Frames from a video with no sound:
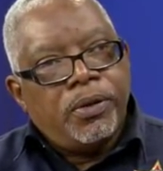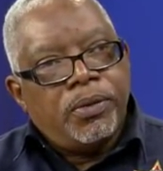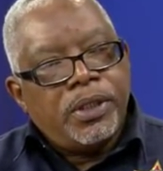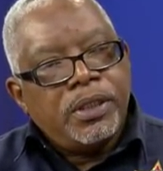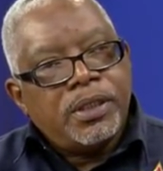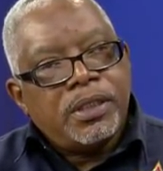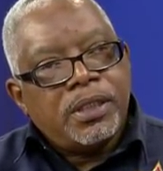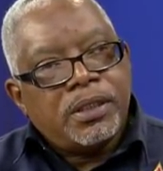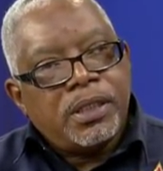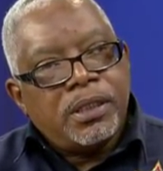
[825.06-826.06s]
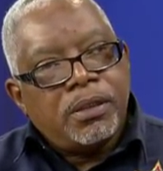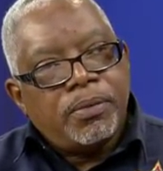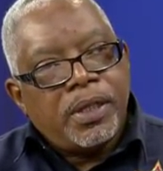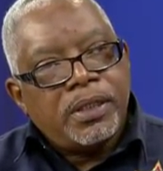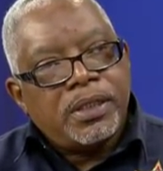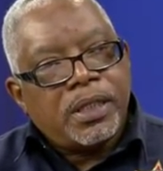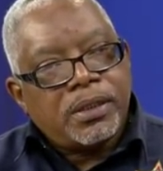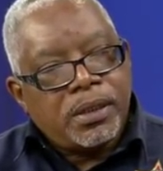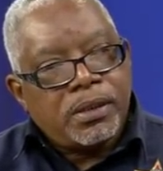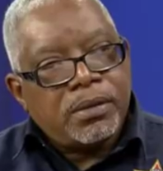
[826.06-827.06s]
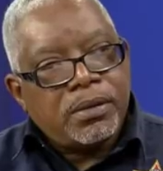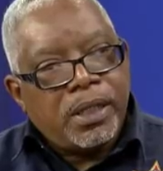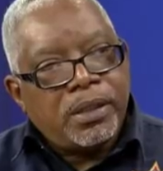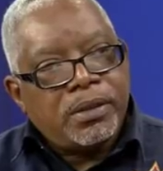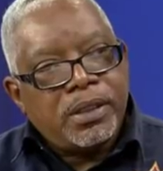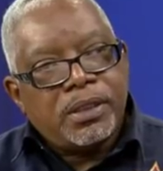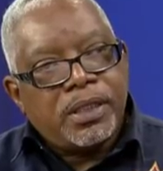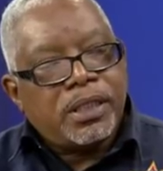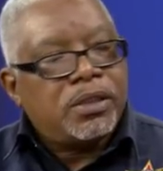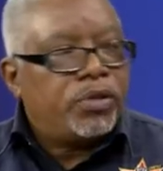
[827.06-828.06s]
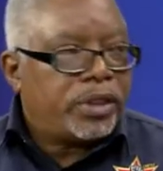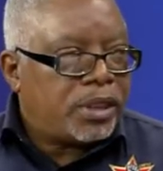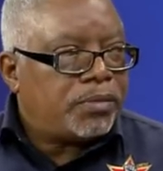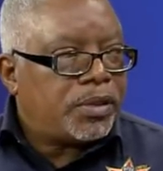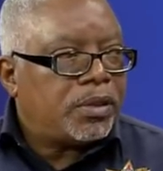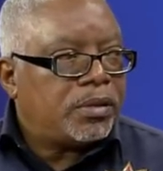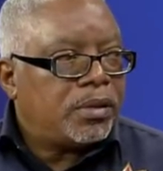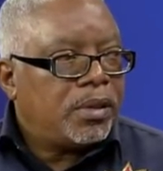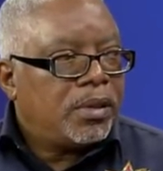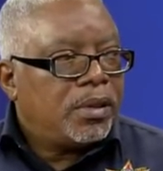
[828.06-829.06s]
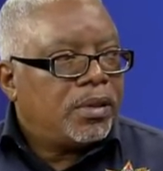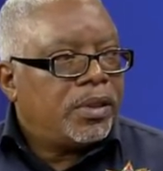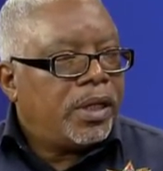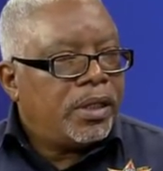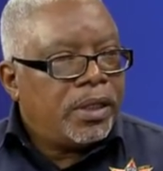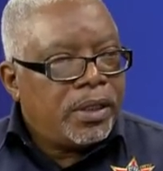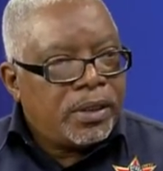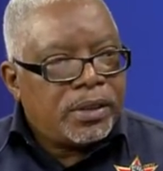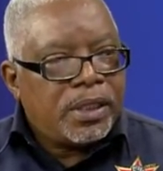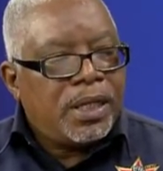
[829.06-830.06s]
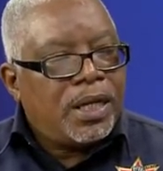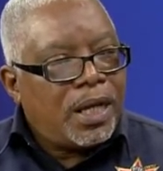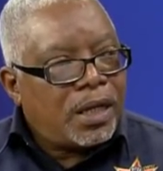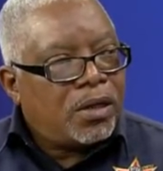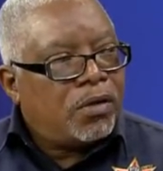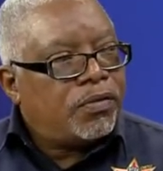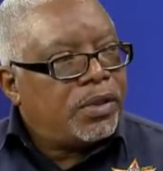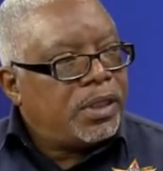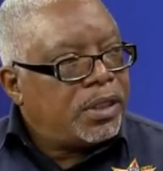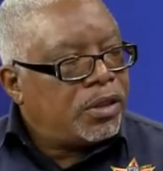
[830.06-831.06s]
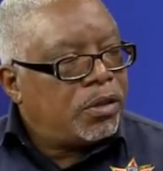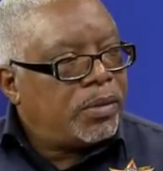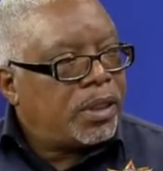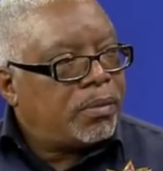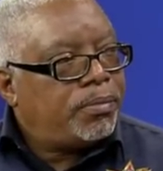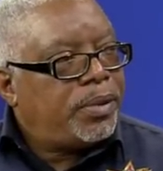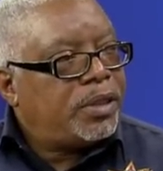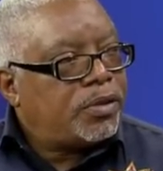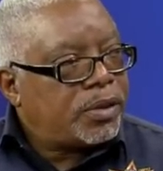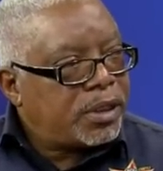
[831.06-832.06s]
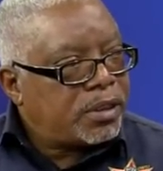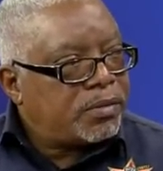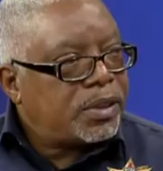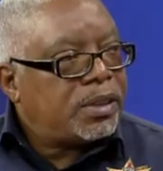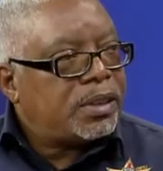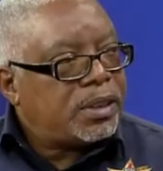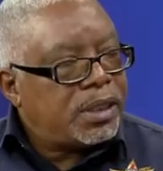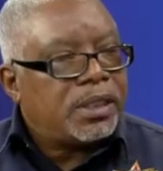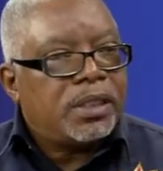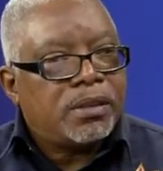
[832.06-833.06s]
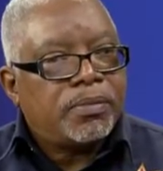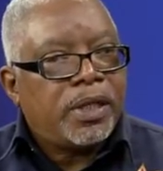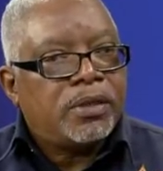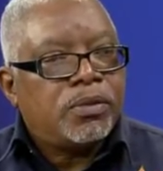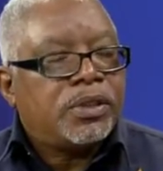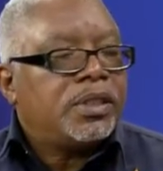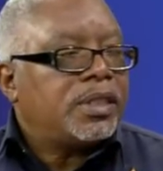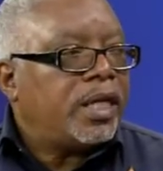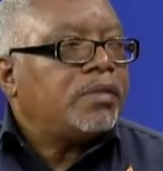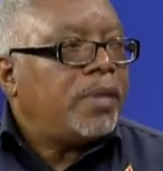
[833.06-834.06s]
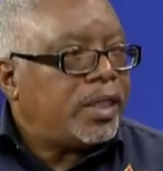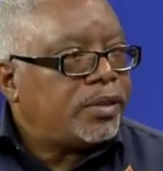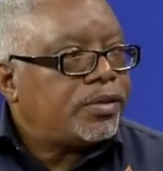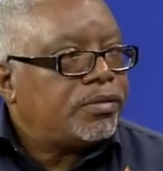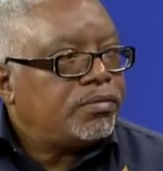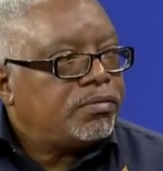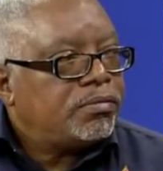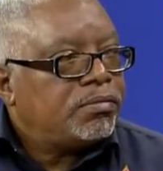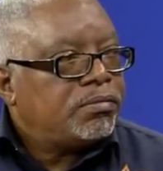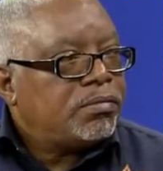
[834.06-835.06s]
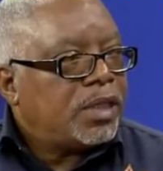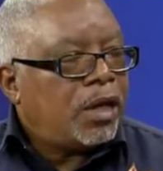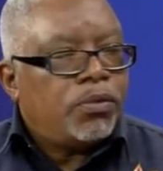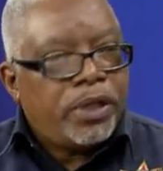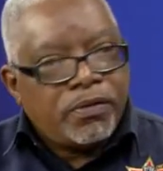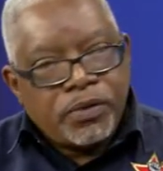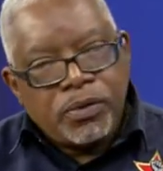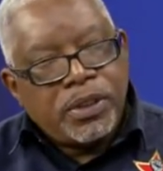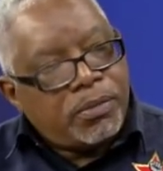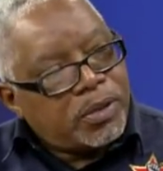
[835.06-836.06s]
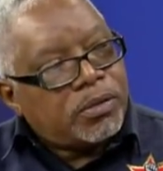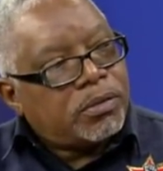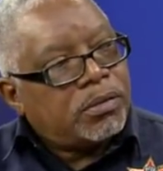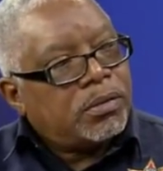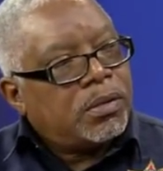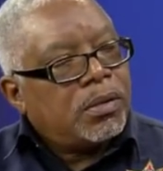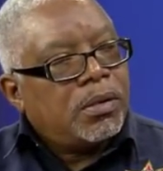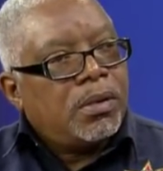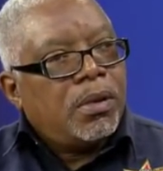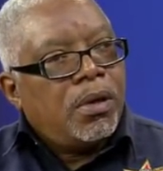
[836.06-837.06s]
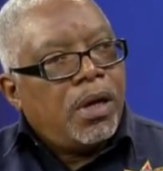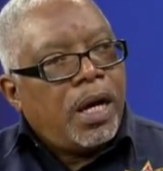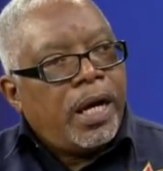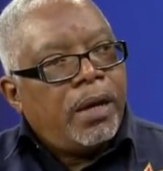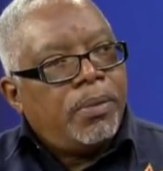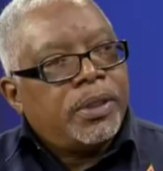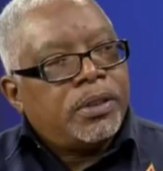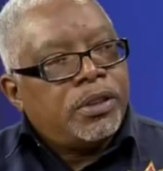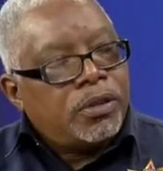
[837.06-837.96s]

Within the state enterprise sector, and T&TEC is no exception, there is a lack of economic patriotism to the state enterprise which these guys manage. Mm-hmm. And we have told them so. Mm-hmm. But the